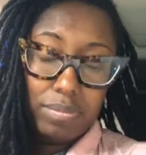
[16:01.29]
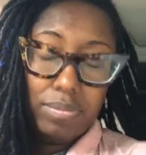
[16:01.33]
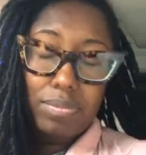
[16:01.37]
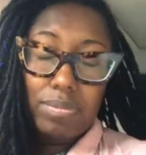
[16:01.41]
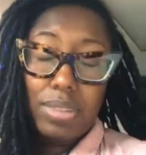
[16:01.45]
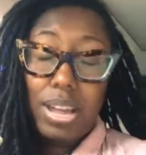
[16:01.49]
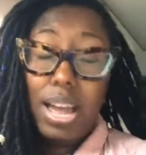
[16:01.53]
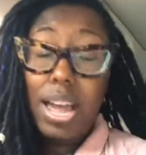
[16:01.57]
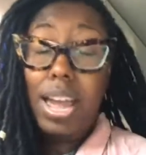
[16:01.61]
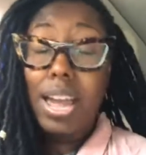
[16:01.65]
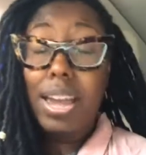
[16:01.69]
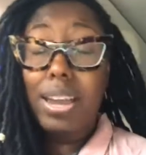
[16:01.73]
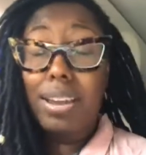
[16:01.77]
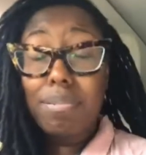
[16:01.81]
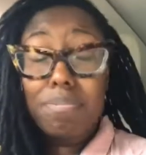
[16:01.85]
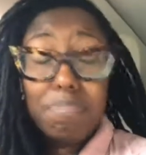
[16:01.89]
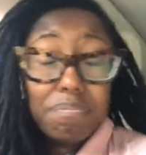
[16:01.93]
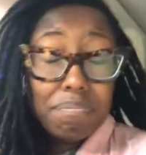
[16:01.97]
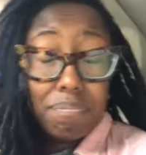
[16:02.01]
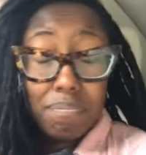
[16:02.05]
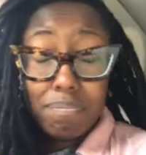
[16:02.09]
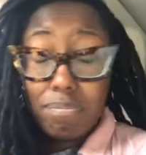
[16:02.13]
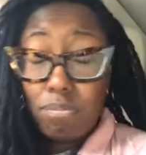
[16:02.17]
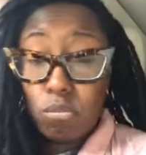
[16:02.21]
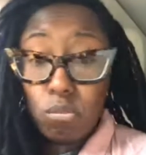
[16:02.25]
Like,
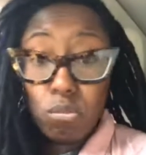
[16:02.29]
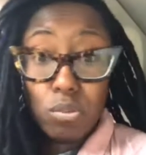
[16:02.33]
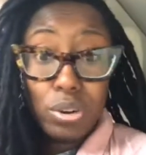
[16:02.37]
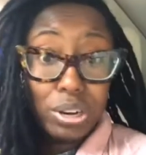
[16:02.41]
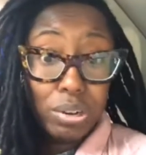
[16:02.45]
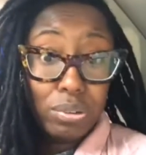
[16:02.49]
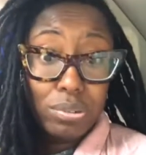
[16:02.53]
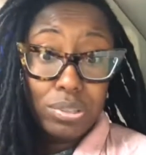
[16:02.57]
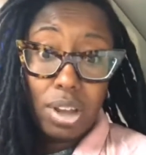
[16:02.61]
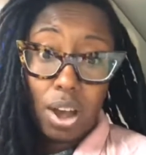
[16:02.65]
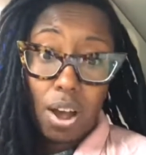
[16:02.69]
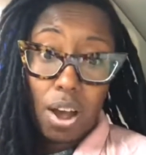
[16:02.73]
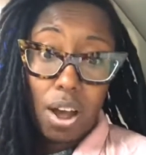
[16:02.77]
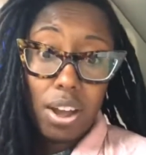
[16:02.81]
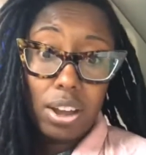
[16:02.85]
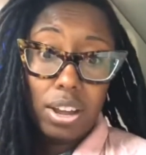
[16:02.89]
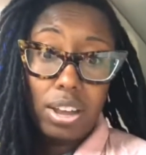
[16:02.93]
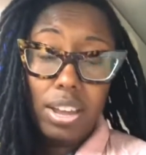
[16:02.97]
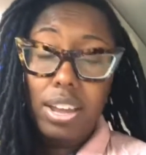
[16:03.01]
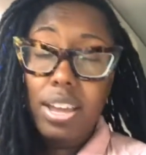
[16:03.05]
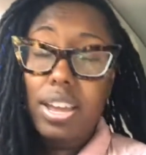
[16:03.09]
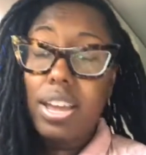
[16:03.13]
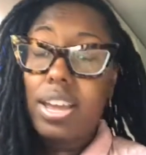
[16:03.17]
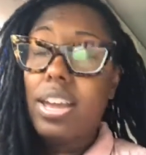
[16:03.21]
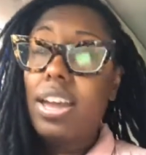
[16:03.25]
real talk.
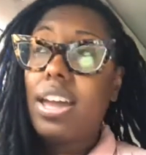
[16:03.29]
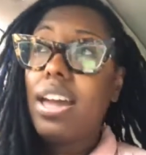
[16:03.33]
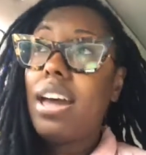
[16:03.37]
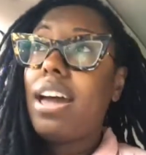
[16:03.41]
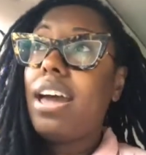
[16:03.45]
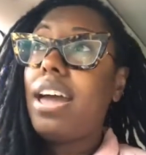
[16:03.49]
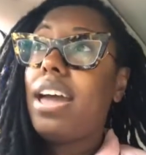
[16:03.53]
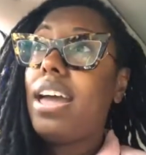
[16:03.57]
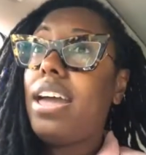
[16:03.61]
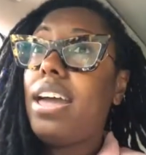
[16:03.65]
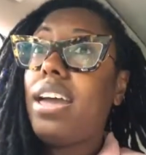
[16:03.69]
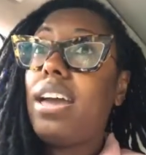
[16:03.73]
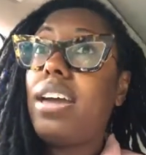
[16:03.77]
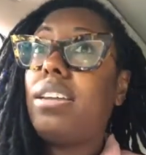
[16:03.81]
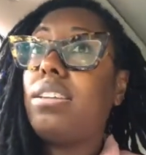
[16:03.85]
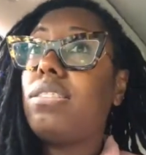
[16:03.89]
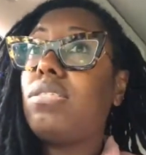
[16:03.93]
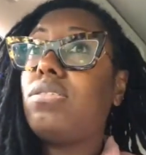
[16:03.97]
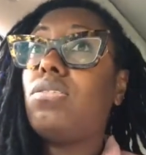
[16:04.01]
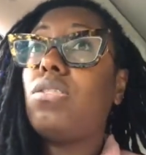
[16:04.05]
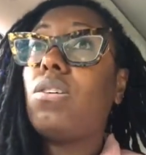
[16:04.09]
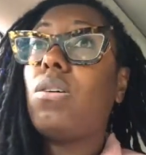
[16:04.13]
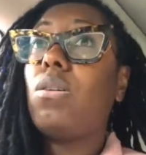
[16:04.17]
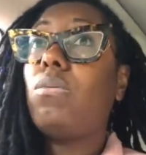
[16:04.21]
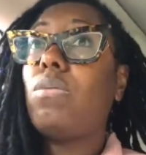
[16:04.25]
And
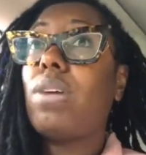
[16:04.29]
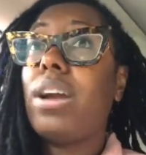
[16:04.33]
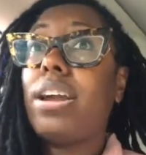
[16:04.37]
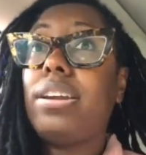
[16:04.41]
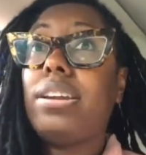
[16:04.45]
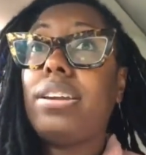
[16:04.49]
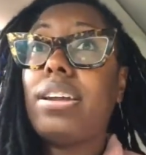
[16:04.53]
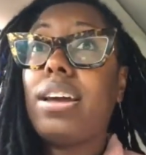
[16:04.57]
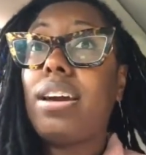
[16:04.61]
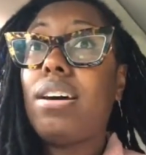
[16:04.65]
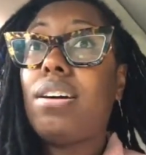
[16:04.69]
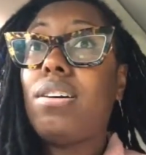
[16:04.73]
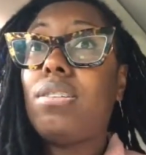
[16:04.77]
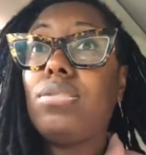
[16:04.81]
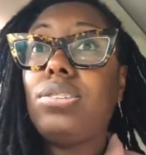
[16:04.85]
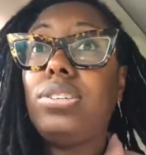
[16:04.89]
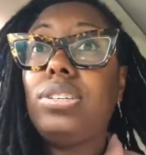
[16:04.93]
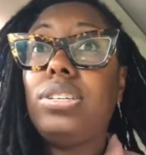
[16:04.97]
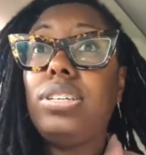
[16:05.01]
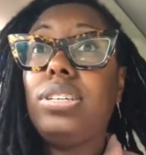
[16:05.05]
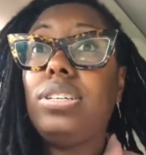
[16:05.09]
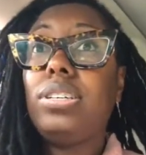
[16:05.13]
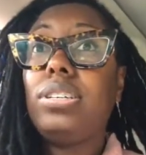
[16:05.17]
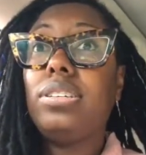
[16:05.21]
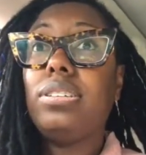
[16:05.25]
so right now
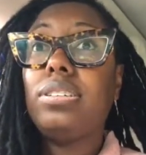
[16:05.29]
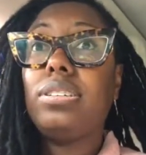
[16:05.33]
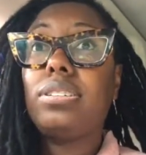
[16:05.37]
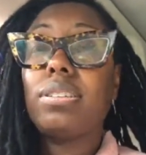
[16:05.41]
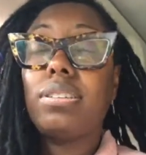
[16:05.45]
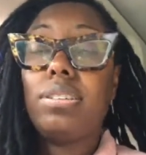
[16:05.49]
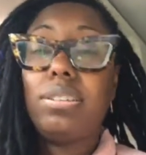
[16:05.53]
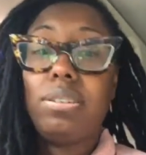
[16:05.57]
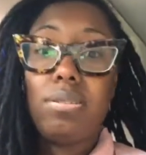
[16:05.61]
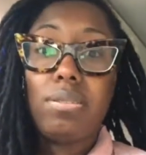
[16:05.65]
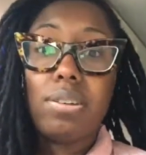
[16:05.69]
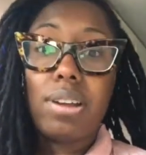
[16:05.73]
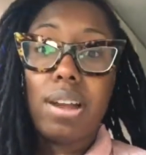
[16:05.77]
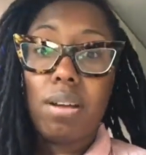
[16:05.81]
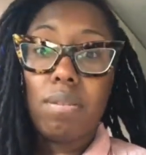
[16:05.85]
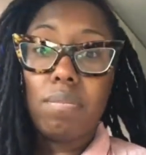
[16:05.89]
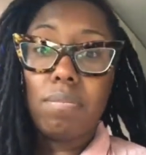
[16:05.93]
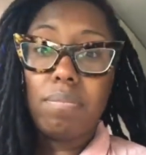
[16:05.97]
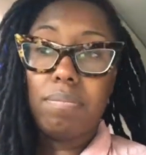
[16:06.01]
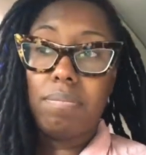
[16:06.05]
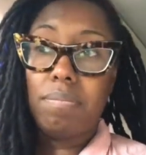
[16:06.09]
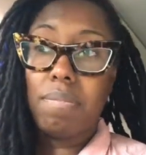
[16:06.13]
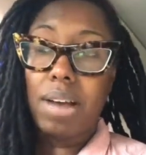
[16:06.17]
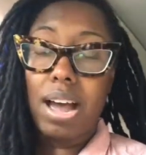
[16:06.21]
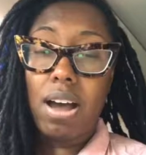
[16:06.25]
she's clearing
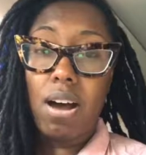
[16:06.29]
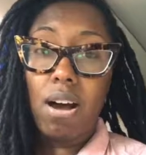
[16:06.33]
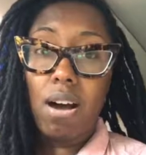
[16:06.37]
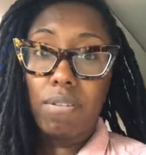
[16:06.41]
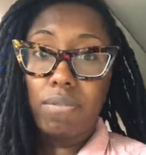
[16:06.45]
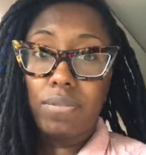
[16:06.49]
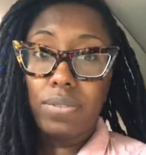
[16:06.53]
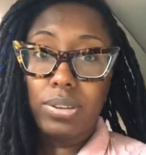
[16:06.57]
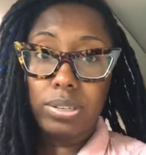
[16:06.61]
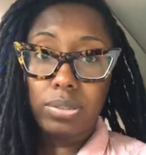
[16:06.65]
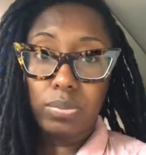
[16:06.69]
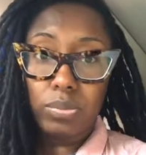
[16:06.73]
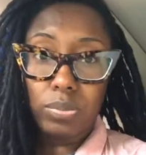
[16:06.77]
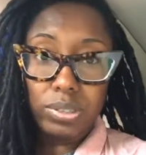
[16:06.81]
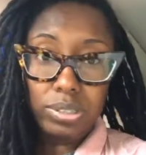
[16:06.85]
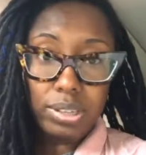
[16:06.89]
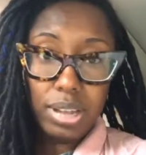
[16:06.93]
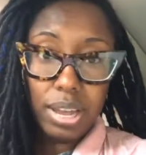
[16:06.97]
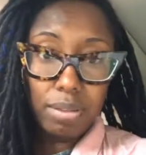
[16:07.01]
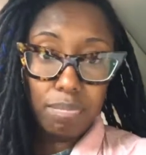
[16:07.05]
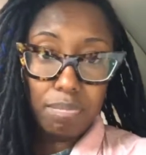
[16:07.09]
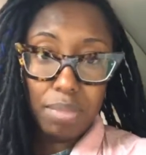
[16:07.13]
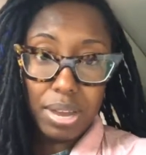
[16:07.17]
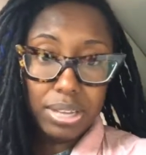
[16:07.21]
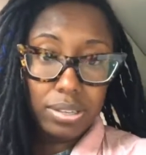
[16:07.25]
out my office, was
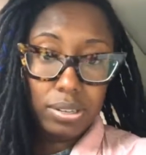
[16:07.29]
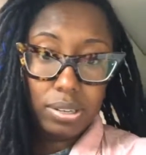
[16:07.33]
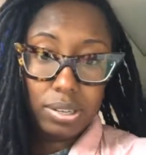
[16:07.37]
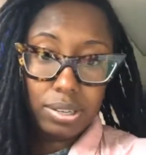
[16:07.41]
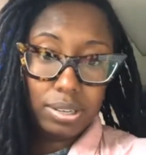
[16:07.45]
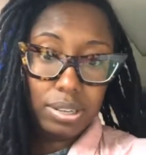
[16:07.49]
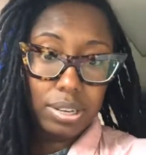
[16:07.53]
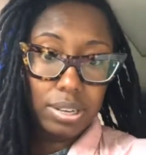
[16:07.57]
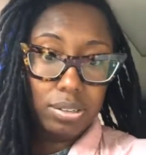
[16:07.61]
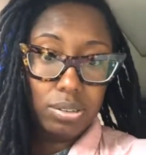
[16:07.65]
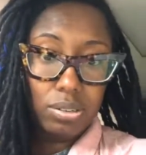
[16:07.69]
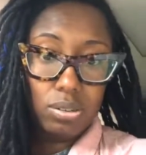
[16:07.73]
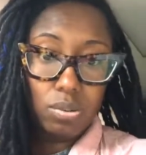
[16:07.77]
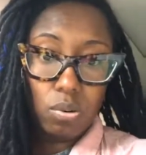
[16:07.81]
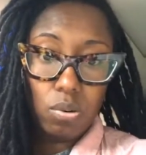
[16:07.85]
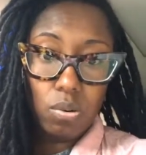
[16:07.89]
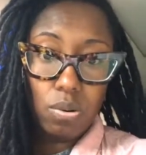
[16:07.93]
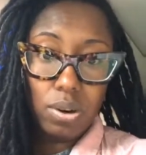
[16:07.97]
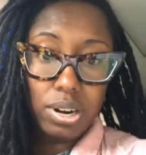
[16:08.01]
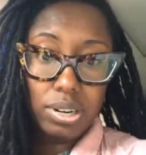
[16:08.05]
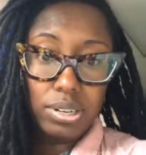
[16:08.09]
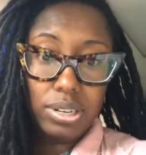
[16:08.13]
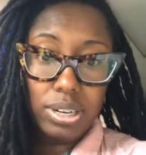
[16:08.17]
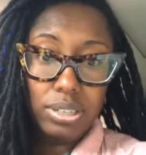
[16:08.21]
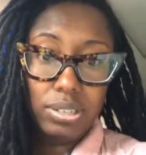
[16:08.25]
like basically a storage.